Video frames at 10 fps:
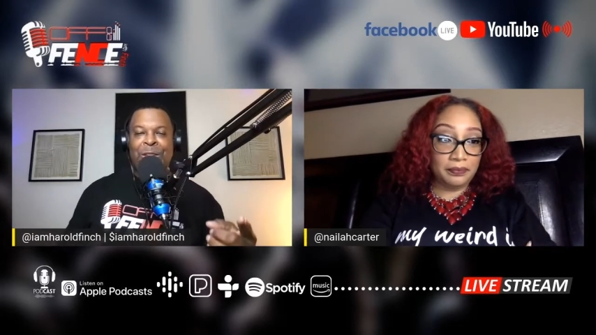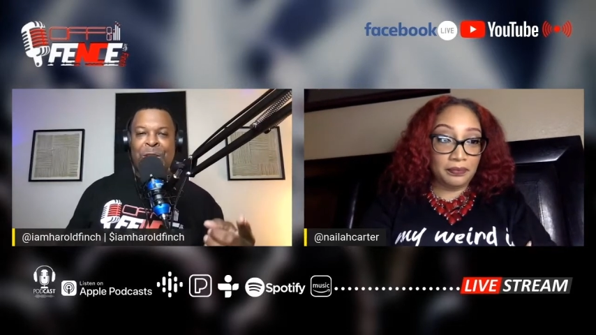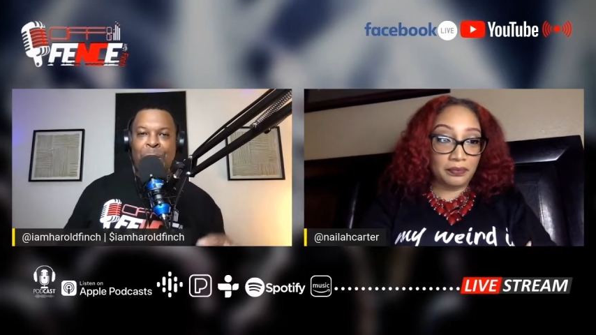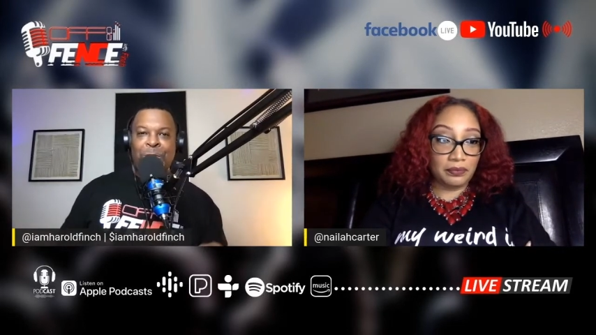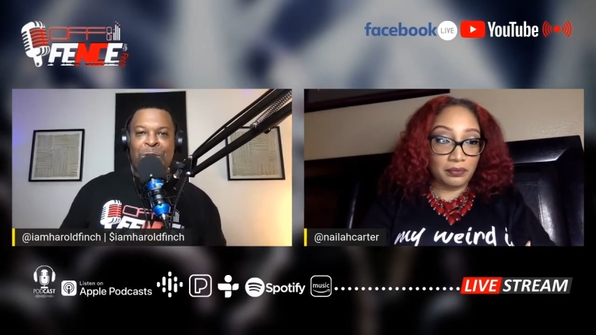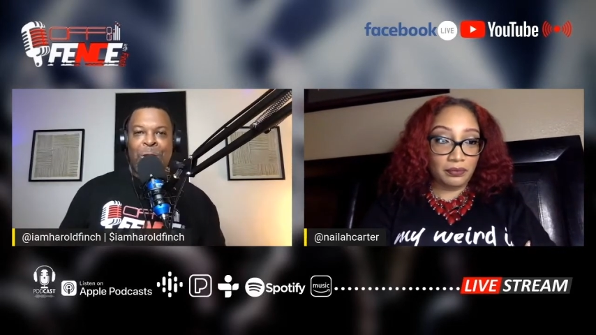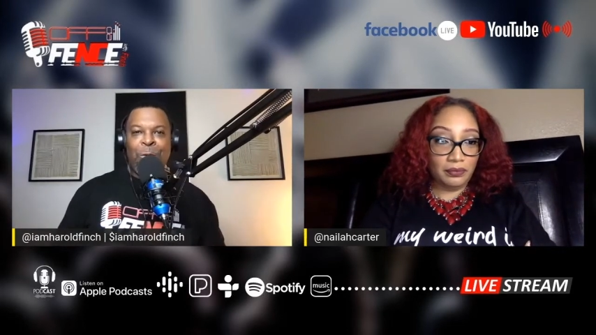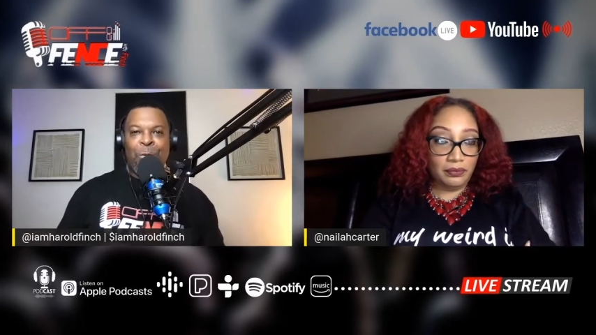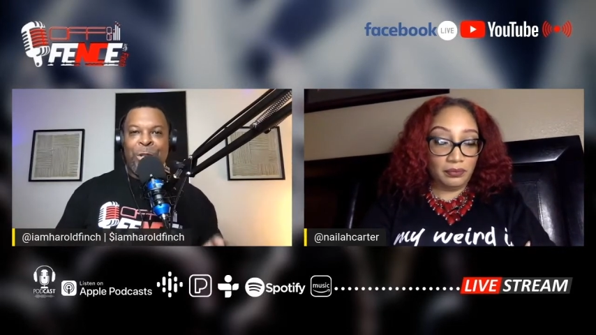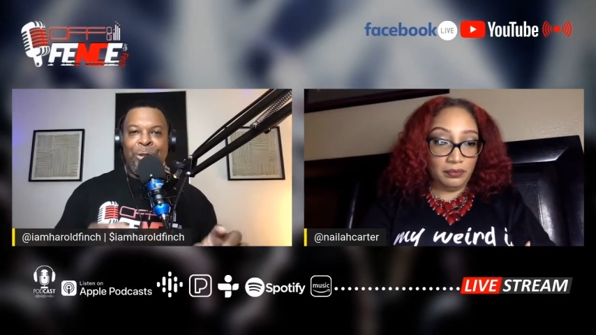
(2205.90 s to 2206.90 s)
Speaker 1: So,
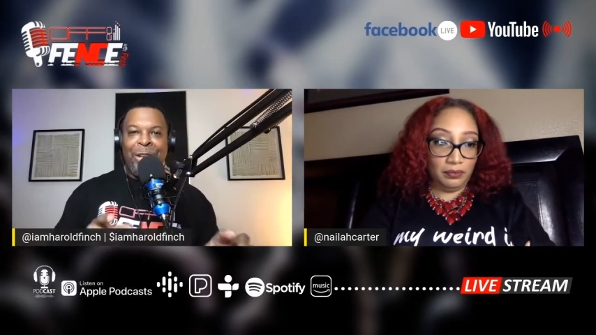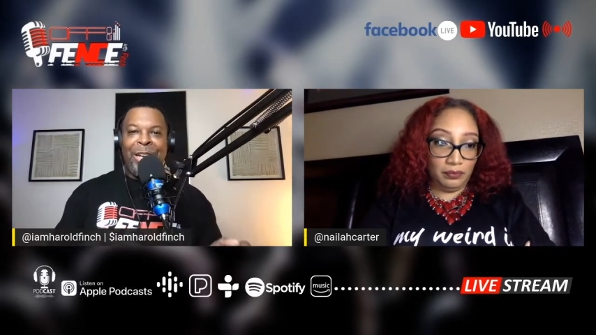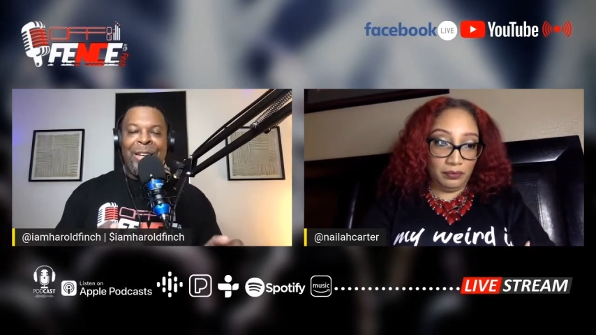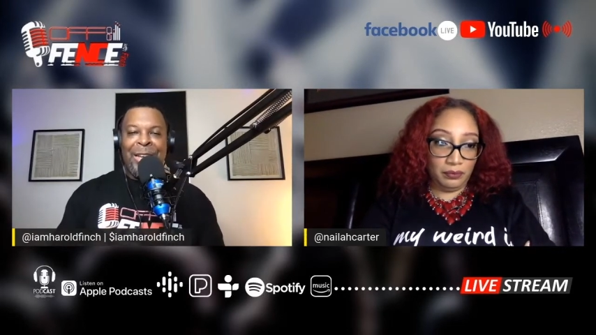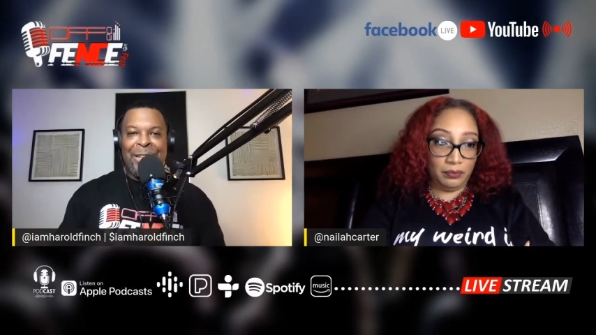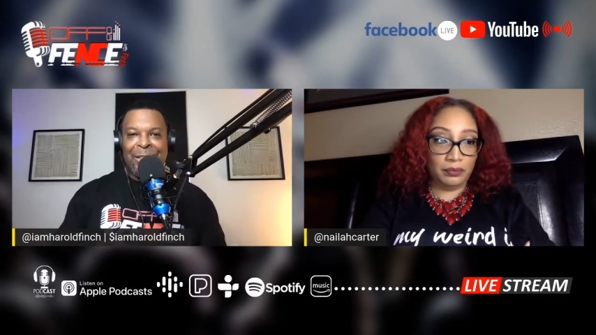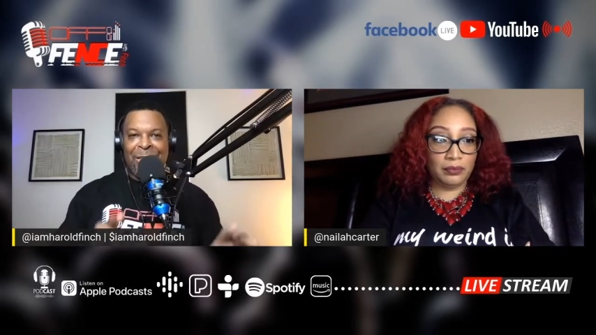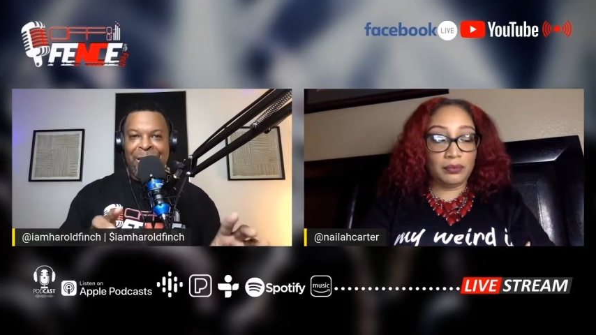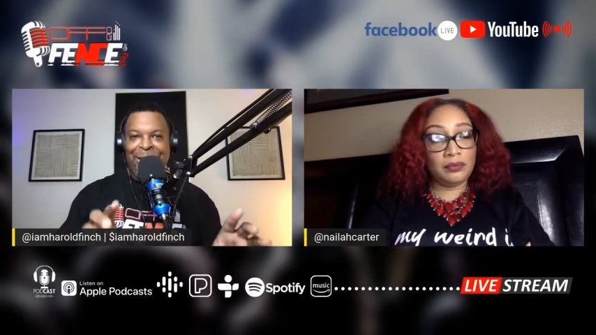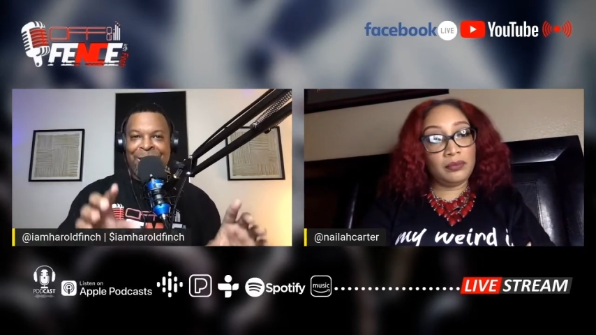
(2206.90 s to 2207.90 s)
so when you're looking at
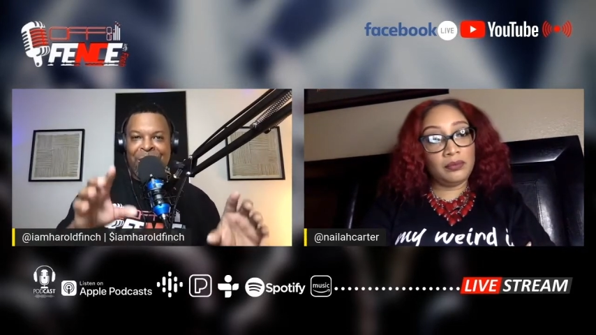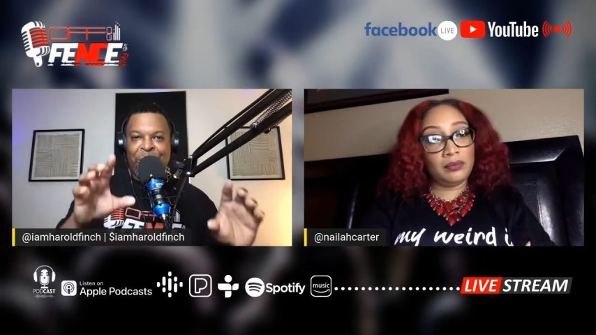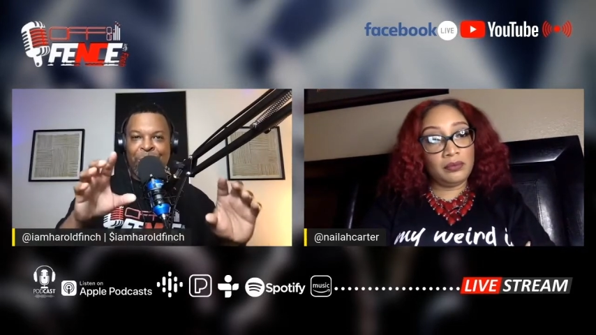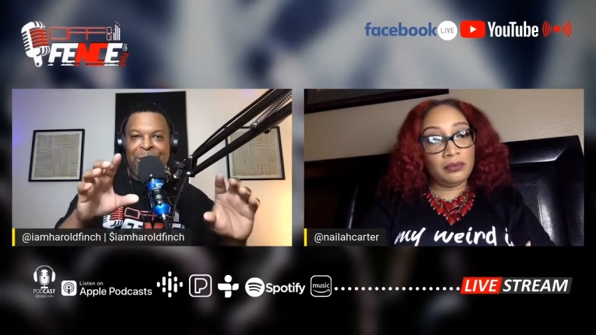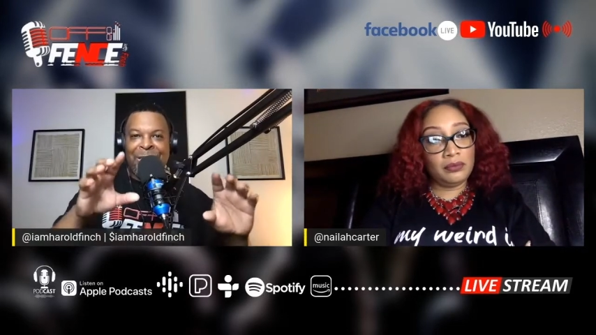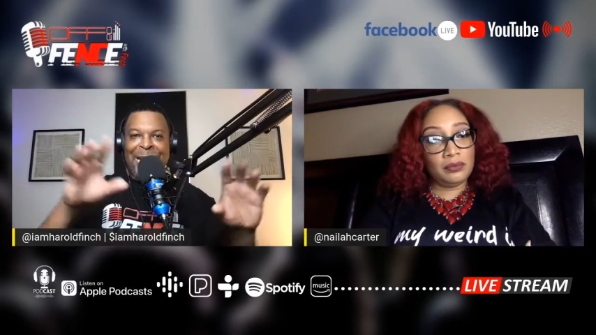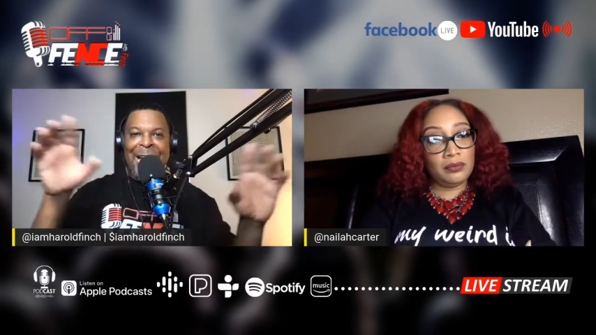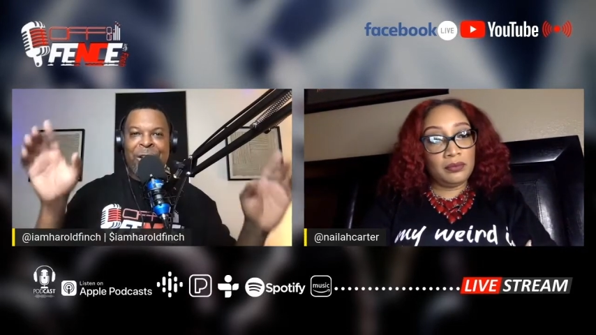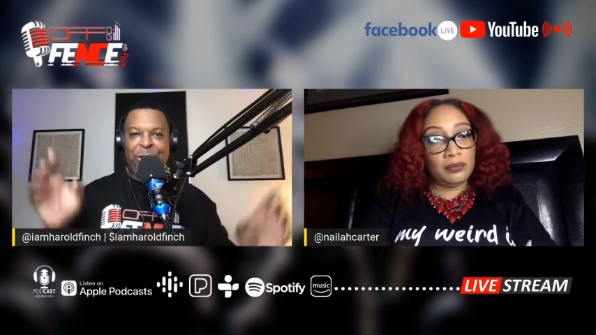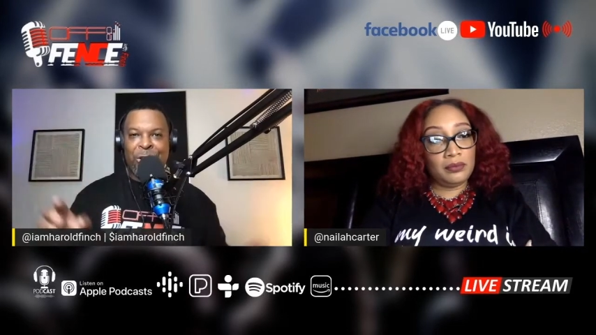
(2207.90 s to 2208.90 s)
the things that you
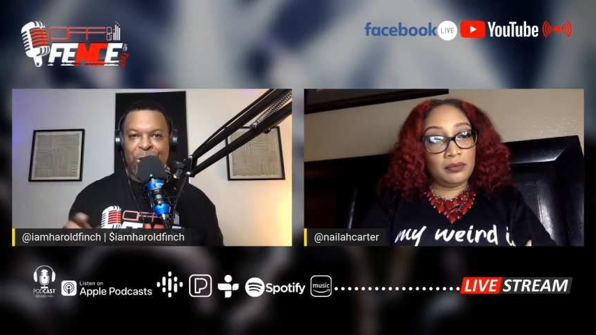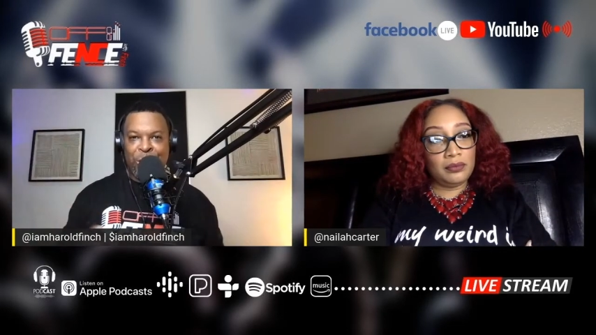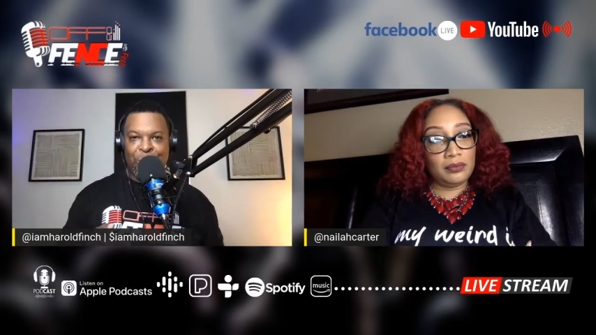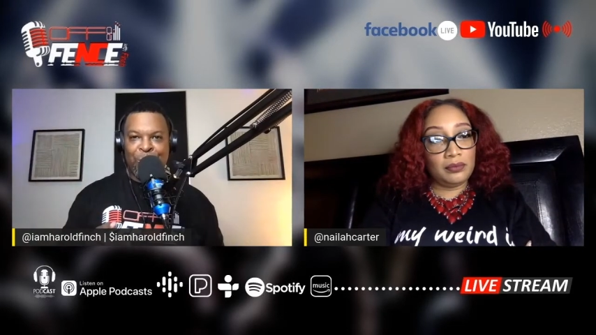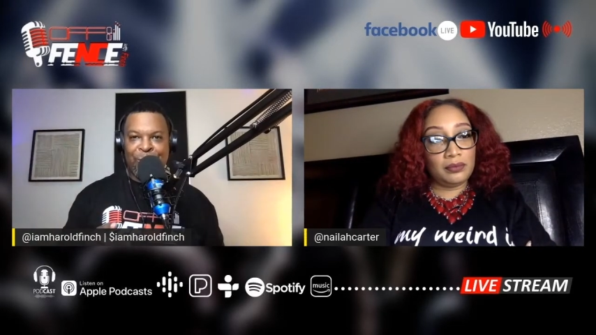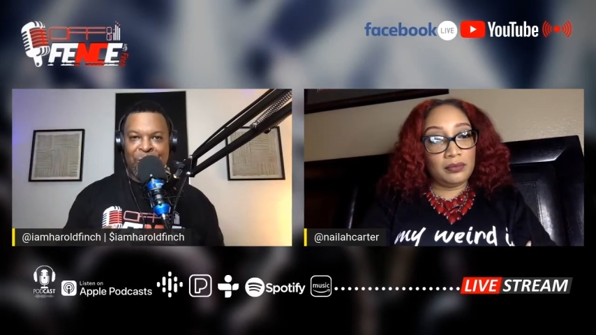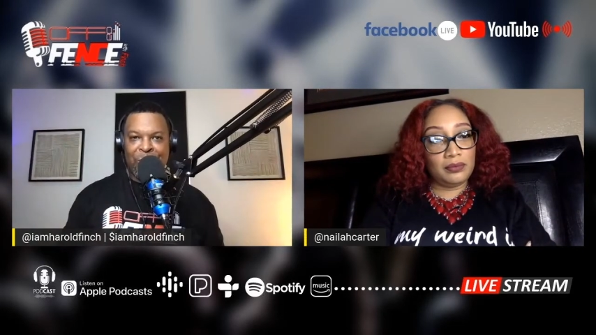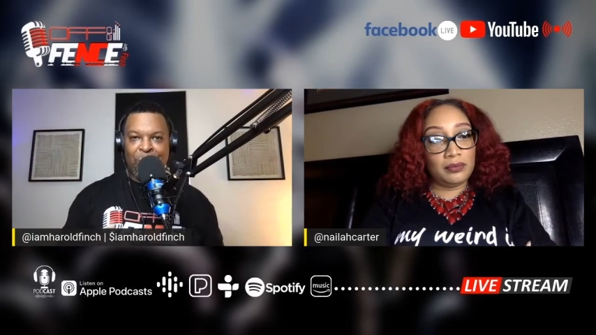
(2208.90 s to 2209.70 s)
desire to do,